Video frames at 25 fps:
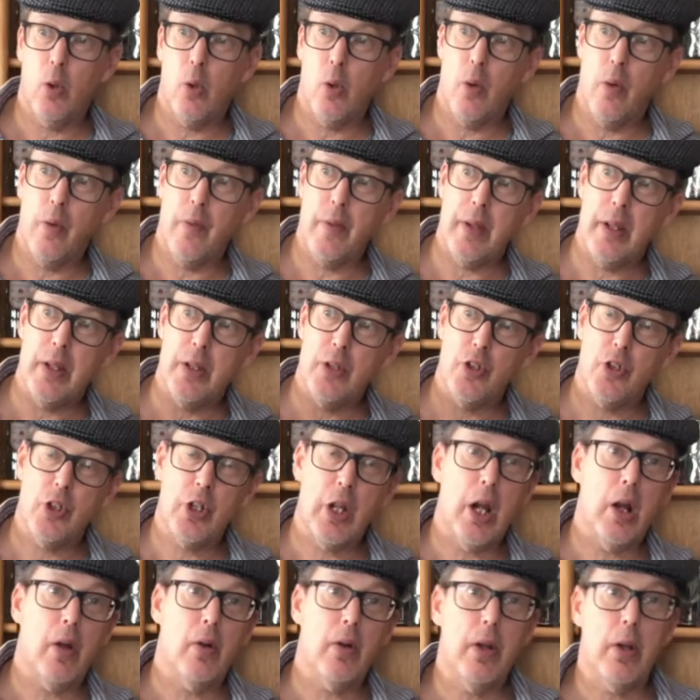or the
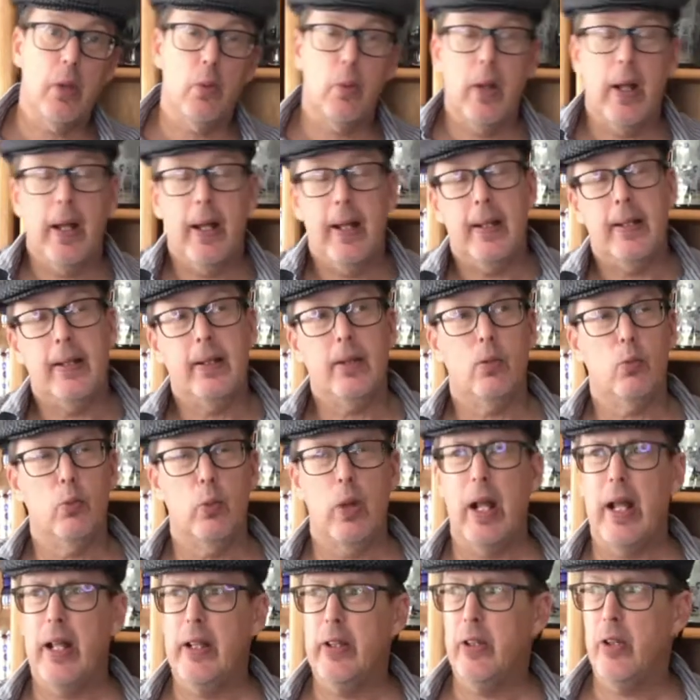sherry rend.
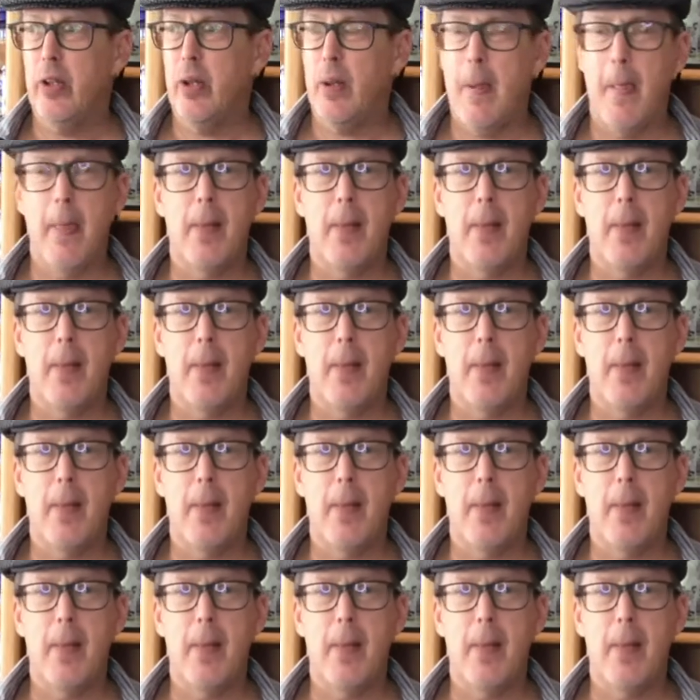Rend?